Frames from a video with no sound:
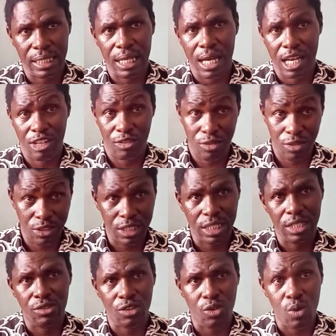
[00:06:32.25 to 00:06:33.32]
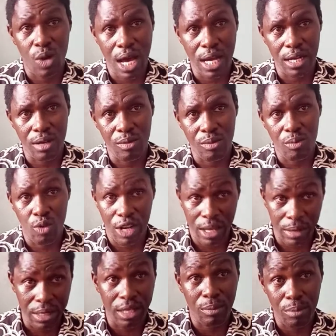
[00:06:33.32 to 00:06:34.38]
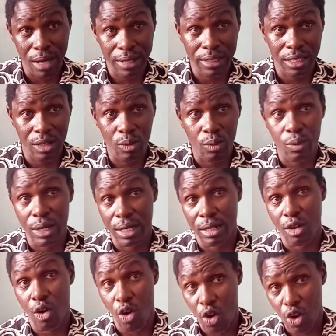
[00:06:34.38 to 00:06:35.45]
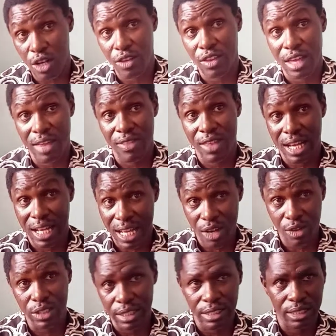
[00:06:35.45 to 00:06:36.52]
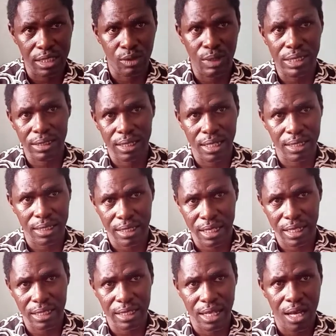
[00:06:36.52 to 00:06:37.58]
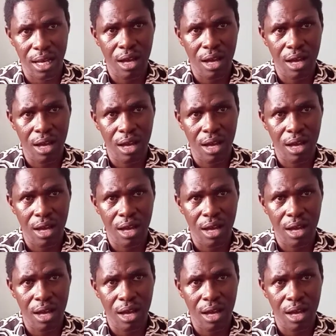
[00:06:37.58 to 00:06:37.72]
and voted for one Mwai Kibaki when all the other counties in Western Kenya